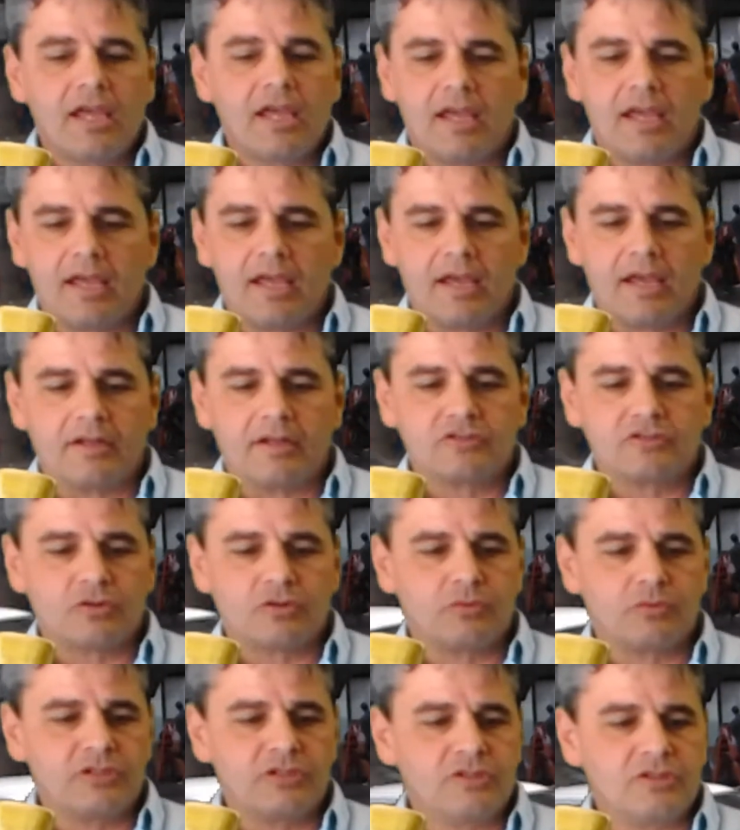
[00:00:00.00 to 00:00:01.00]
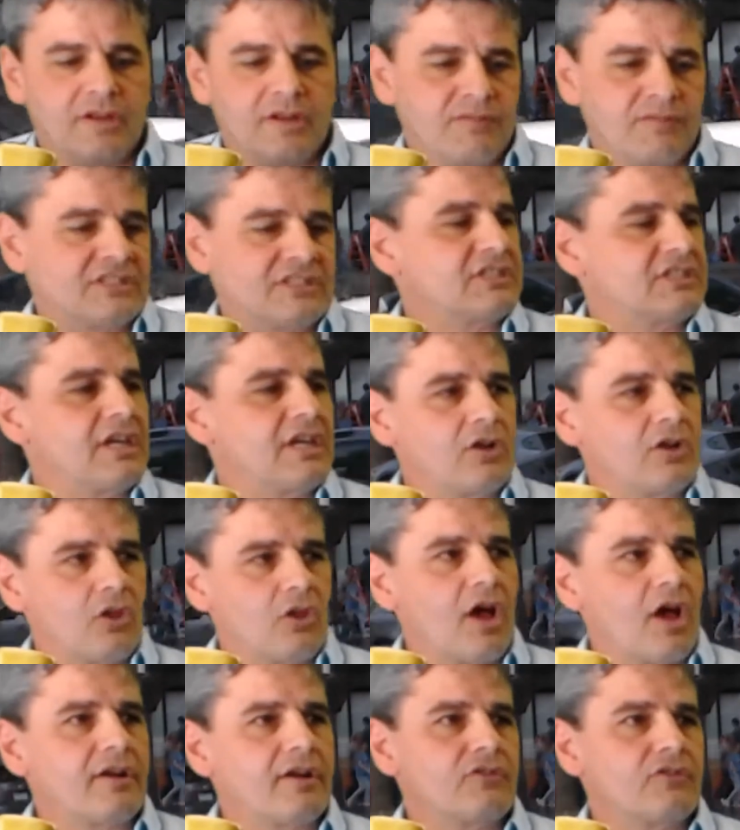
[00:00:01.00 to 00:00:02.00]
And so we investigate a
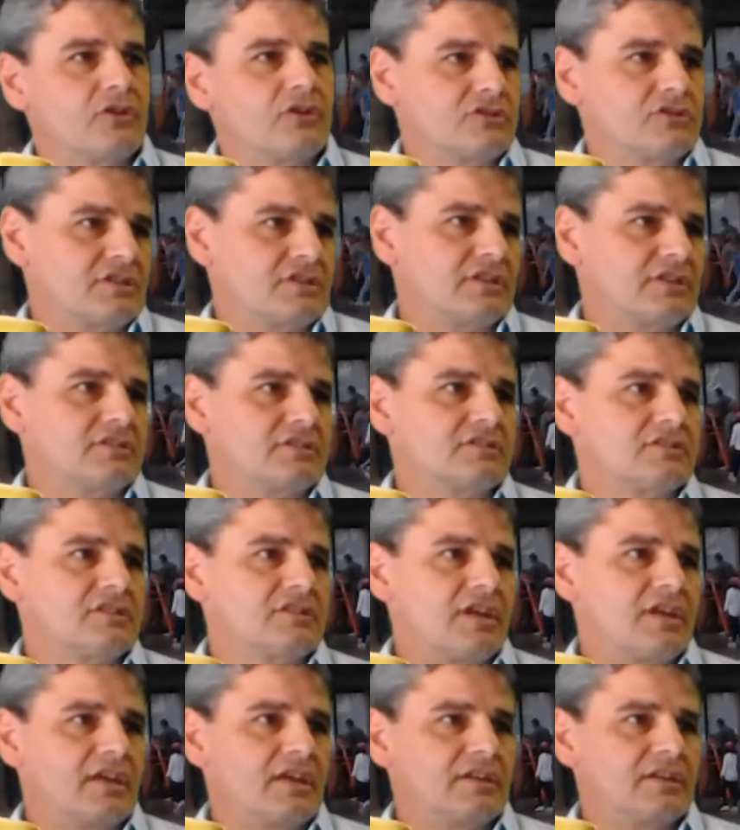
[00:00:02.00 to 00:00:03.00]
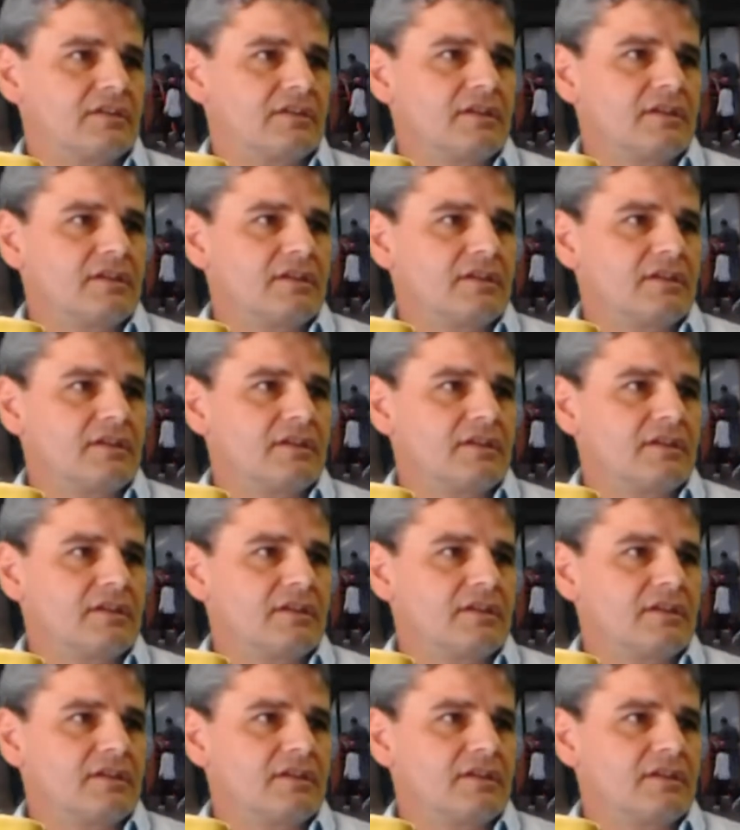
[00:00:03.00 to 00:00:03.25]
lot of those things. And